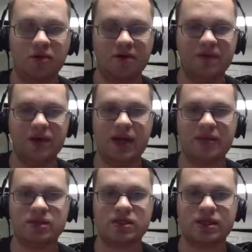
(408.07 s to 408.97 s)
Murphy
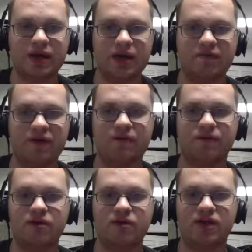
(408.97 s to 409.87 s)
came into tonight 5
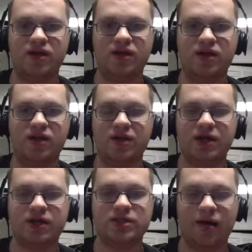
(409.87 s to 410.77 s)
for 11 against
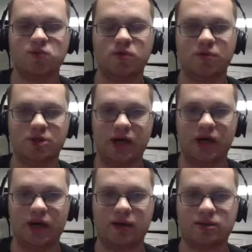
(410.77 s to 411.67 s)
Alex Wood with 3
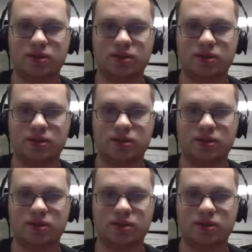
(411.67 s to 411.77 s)
strikeouts.